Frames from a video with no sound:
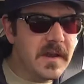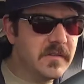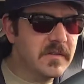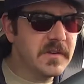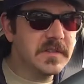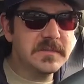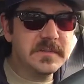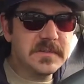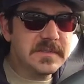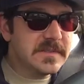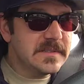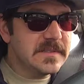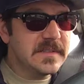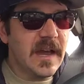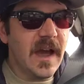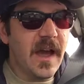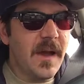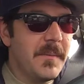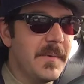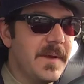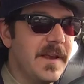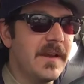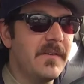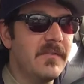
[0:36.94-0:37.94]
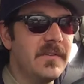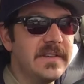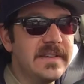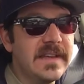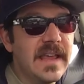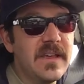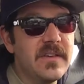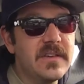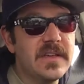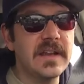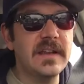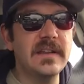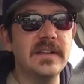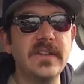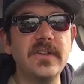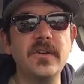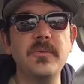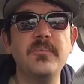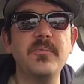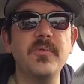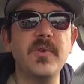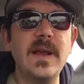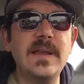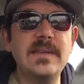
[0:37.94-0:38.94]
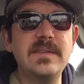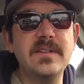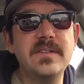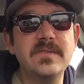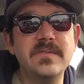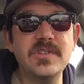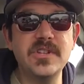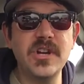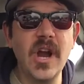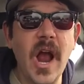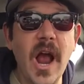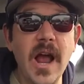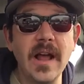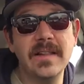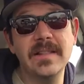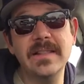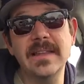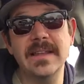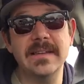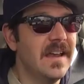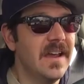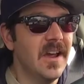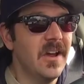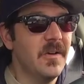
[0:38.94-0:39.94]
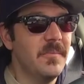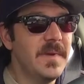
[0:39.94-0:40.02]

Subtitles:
Christmas is coming. Every day you get a little present of chocolate.